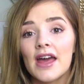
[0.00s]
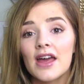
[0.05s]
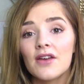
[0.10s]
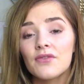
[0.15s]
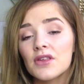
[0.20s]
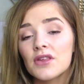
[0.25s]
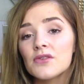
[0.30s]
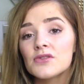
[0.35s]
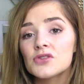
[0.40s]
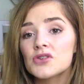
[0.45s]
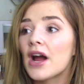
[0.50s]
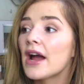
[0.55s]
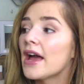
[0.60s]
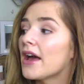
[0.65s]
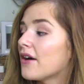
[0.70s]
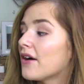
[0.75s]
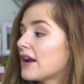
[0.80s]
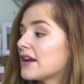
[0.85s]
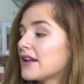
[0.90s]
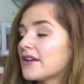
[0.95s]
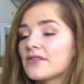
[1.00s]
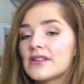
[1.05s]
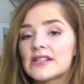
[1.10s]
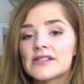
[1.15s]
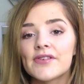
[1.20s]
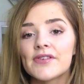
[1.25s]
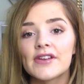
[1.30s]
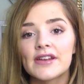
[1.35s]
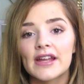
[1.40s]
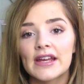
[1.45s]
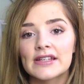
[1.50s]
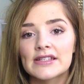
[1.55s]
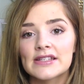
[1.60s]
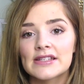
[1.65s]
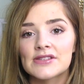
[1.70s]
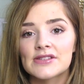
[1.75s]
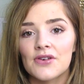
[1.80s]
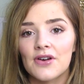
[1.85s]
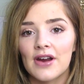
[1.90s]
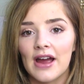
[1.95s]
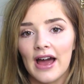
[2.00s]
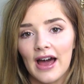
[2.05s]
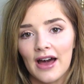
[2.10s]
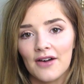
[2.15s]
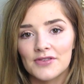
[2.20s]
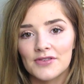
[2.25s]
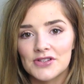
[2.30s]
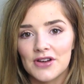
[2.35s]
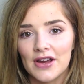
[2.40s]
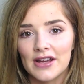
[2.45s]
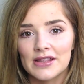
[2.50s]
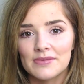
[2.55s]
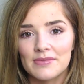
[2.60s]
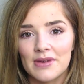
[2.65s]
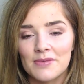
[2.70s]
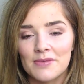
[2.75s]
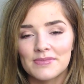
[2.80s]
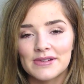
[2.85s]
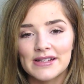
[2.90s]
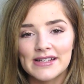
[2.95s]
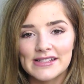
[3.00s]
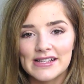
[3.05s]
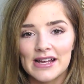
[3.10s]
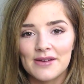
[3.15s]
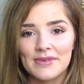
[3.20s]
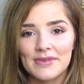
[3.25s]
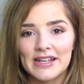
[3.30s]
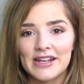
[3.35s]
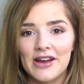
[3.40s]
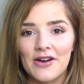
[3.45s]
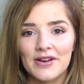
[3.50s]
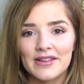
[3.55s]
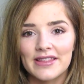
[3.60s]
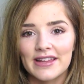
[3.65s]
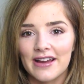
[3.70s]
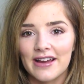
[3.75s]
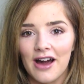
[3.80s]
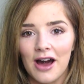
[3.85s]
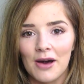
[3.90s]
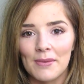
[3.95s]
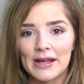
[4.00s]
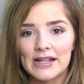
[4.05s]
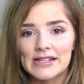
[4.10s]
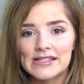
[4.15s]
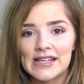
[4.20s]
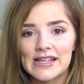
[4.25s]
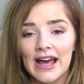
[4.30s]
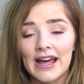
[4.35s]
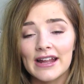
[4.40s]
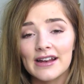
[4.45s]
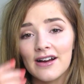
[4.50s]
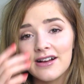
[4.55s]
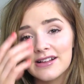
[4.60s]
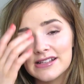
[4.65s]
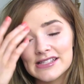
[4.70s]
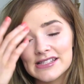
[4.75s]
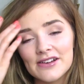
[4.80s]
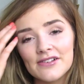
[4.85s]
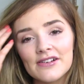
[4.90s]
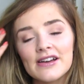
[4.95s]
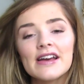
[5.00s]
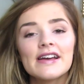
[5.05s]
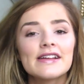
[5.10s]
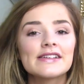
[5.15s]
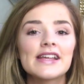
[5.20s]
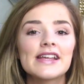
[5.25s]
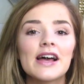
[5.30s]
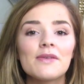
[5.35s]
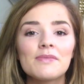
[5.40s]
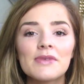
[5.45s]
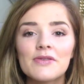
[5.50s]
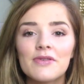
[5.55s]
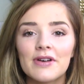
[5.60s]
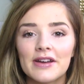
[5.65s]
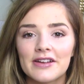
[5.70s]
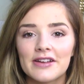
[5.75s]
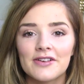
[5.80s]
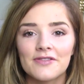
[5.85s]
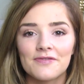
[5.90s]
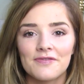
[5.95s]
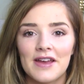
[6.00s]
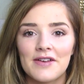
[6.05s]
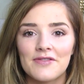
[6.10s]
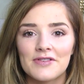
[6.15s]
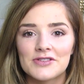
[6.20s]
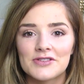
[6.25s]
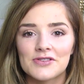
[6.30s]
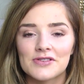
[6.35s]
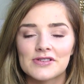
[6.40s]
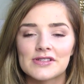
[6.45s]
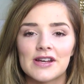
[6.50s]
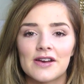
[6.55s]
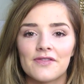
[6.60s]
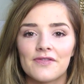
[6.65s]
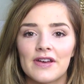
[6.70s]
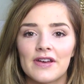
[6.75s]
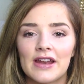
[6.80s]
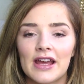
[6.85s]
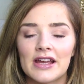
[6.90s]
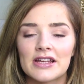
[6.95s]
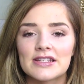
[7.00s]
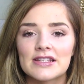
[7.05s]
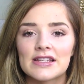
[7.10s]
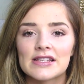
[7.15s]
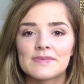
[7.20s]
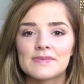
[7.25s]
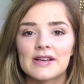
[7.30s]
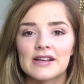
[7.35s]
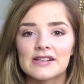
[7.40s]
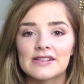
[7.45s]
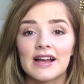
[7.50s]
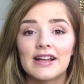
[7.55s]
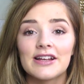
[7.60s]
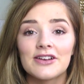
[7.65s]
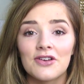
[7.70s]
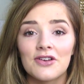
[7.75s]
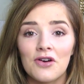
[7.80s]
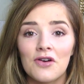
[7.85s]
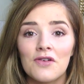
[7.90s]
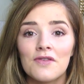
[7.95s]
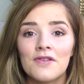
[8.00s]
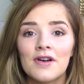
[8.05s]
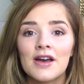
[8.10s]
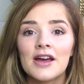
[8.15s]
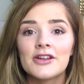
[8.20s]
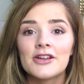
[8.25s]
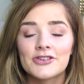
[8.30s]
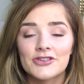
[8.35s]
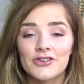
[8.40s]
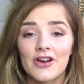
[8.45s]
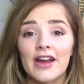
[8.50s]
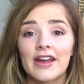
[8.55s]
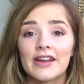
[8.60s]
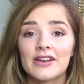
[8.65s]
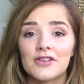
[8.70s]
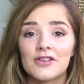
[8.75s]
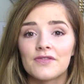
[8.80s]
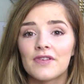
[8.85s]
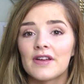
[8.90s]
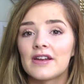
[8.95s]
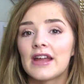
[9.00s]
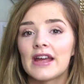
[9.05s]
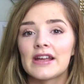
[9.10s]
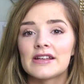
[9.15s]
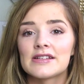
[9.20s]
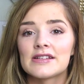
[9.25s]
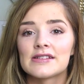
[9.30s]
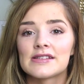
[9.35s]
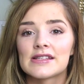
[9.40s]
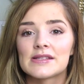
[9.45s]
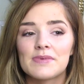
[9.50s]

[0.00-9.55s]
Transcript: If you try out any of these foundations or have tried them out, please let me know in the comments, and also tell me what your favourite drugstore foundation is, because I love trying new foundations.